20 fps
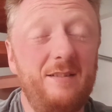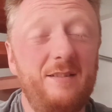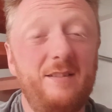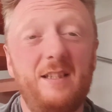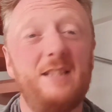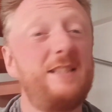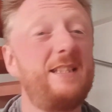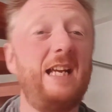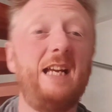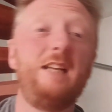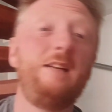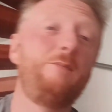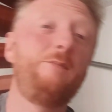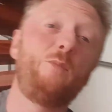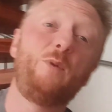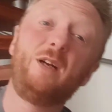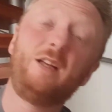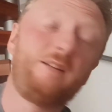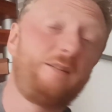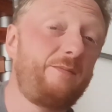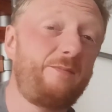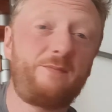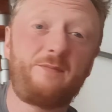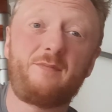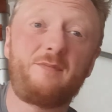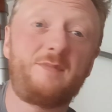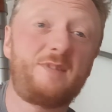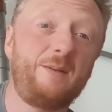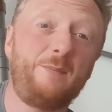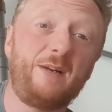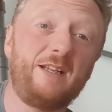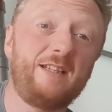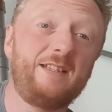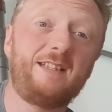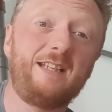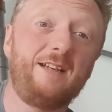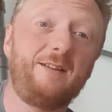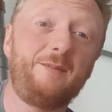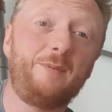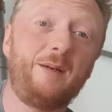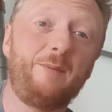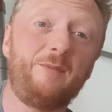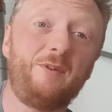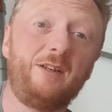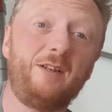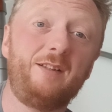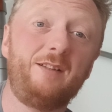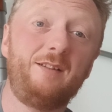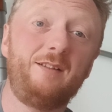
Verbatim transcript: The same with semantic memory.